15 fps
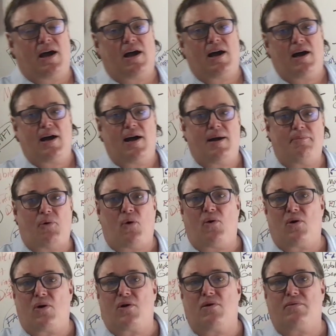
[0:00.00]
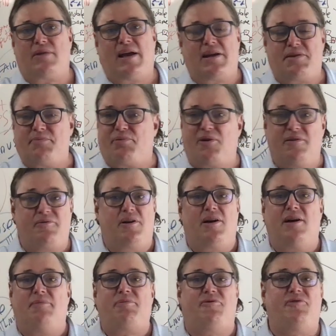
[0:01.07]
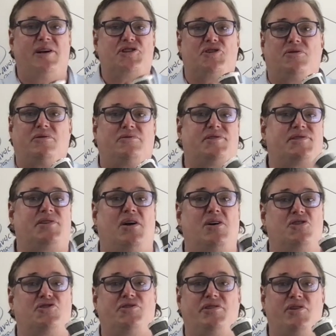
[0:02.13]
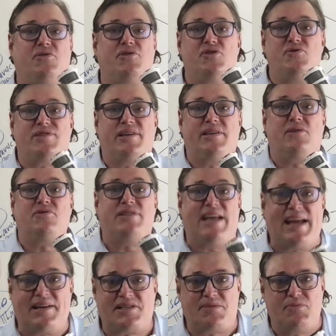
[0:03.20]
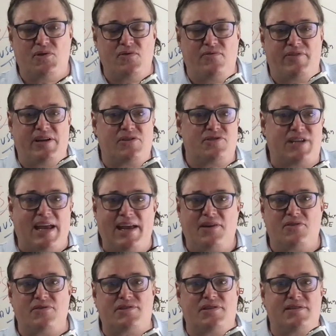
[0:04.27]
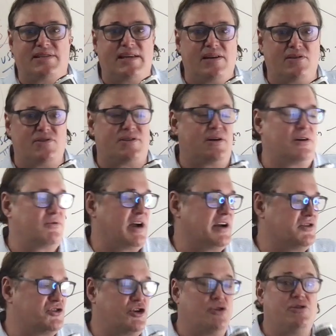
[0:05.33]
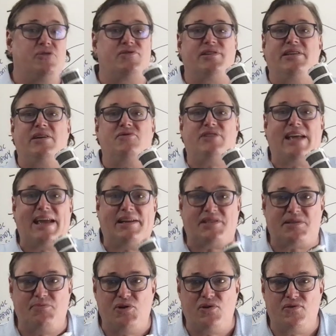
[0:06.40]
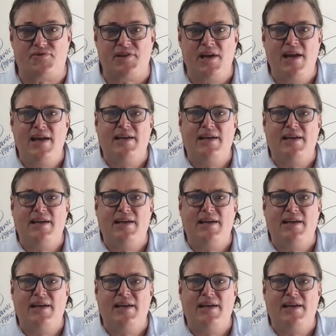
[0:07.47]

um, or like uh, professional stars, you're using their dance move, entertainers and singer songwriters, you're using their dance moves.